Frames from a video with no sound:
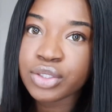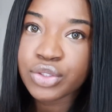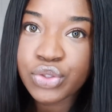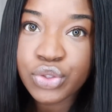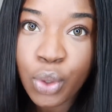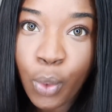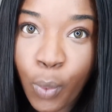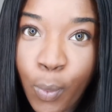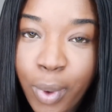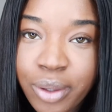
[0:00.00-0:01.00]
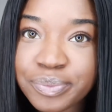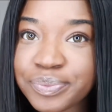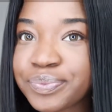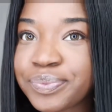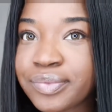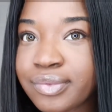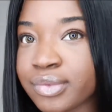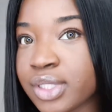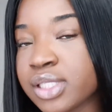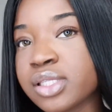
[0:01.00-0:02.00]
so
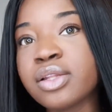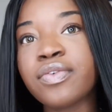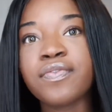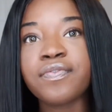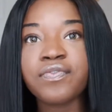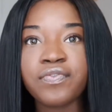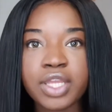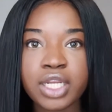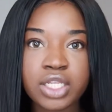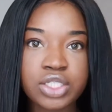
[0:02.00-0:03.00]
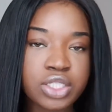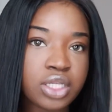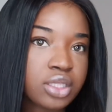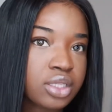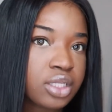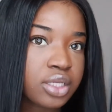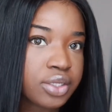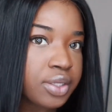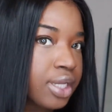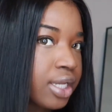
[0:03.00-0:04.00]
this is the finished
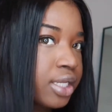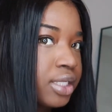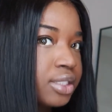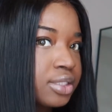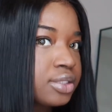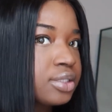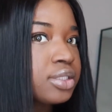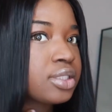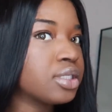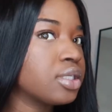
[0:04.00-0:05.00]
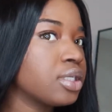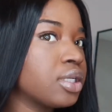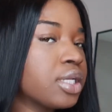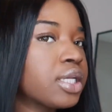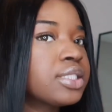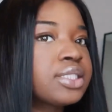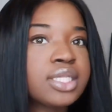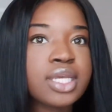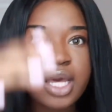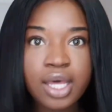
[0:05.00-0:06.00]
look, you guys. You guys
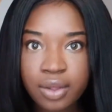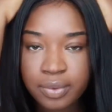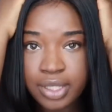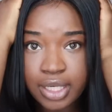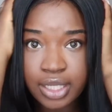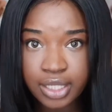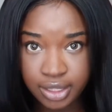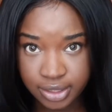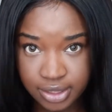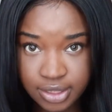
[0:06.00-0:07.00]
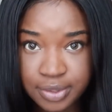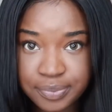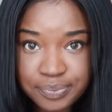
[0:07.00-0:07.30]
see how nice